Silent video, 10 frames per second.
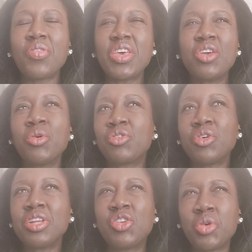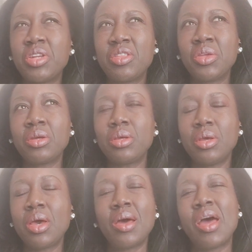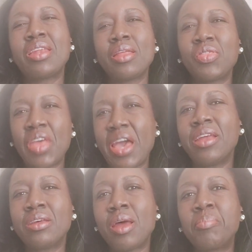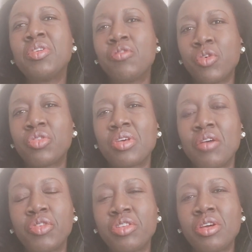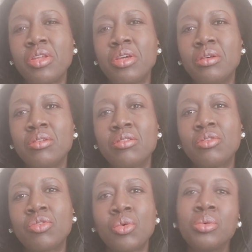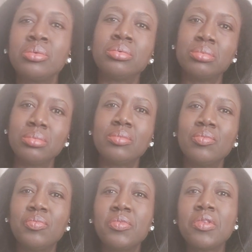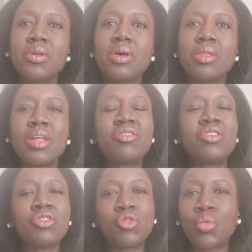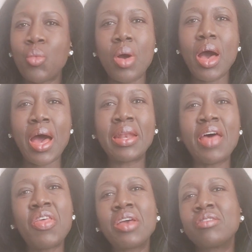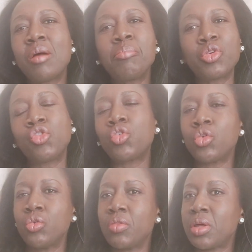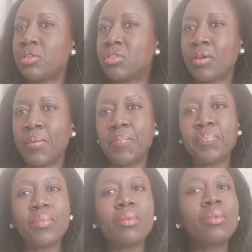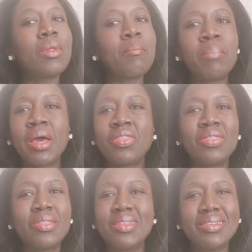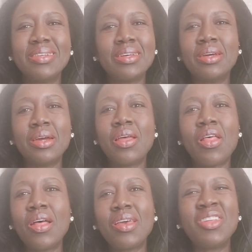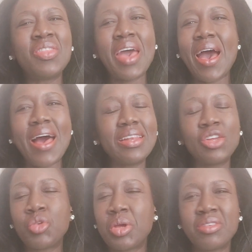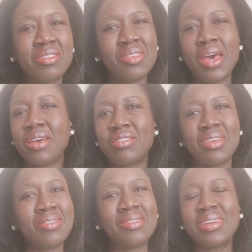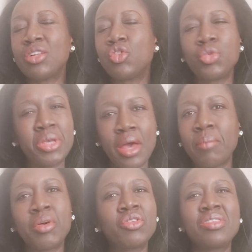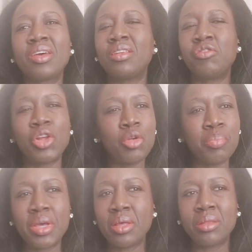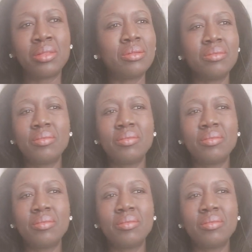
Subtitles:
I think he was only 23, and they ended up divorcing after 10 years. So that's just another example to show you that by in their early 20s, guys are still too young because they're developing.